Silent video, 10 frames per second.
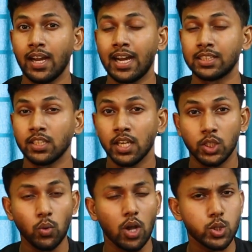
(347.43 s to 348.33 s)
And
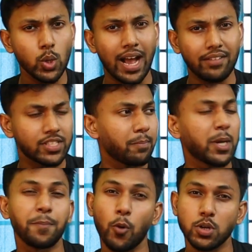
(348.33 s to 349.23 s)
you also have some
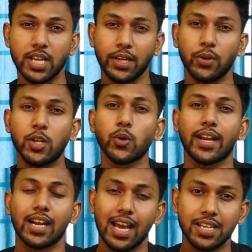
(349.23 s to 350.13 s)
reports that you need to
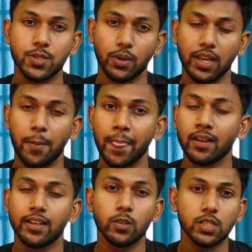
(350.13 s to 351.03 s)
analyze. Okay,
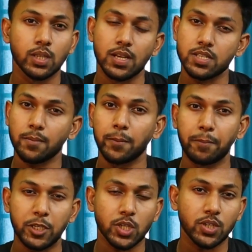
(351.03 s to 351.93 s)
now the search term
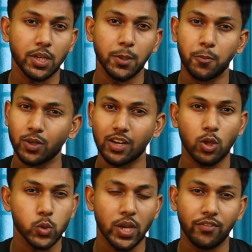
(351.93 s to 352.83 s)
impression share report are
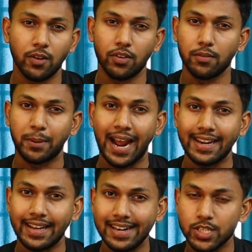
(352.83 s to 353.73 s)
also available for
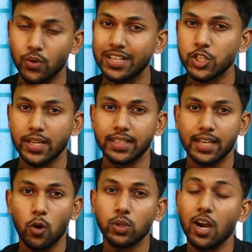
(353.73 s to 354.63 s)
brand ads. You can check that
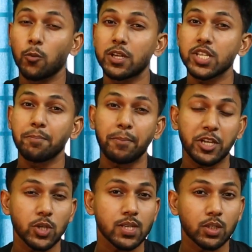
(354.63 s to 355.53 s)
out, how much
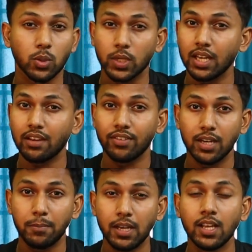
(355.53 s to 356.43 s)
impressions are totally
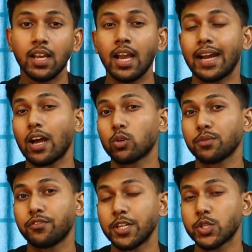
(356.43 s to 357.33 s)
available and out
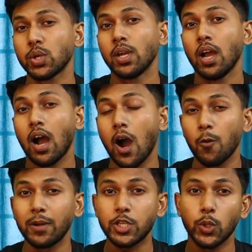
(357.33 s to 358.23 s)
of which
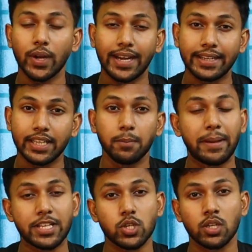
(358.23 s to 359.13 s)
how much you are getting
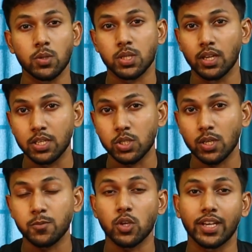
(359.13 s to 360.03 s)
based on your search
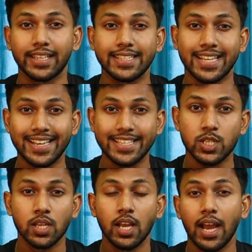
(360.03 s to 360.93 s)
terms or ACOS,
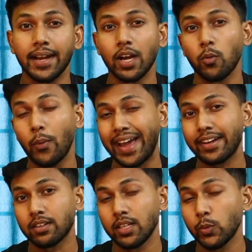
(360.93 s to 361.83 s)
and
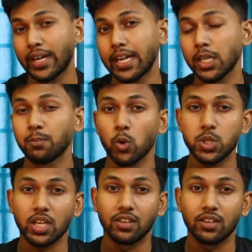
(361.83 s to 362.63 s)
where you are getting most